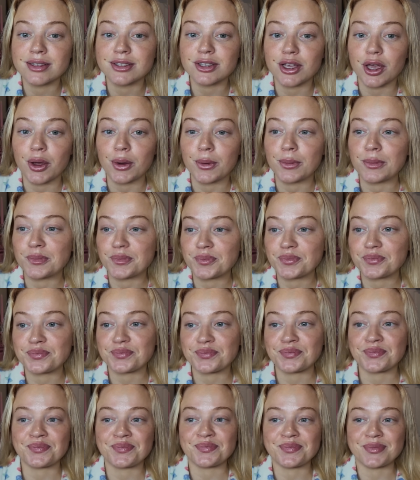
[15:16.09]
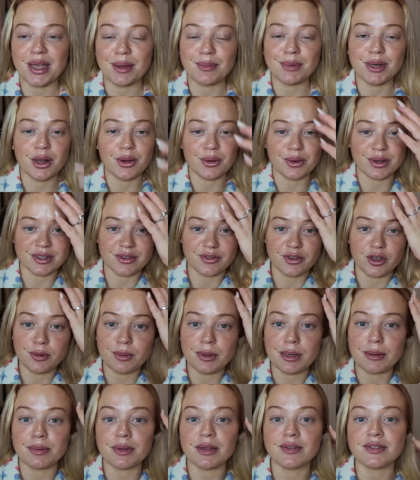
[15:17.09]
So let me know, because a few
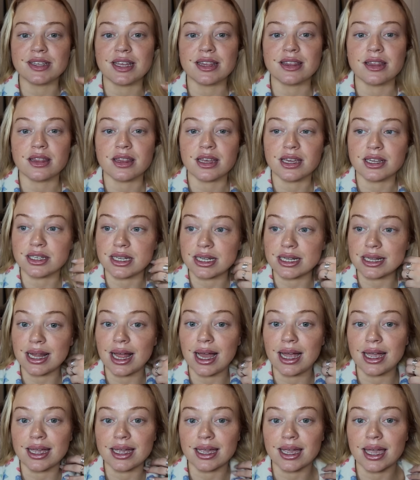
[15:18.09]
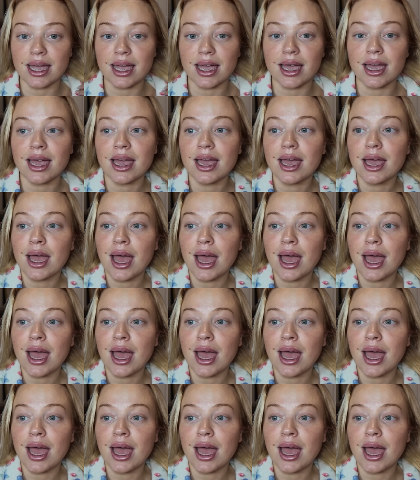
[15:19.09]
people have said that they did like it.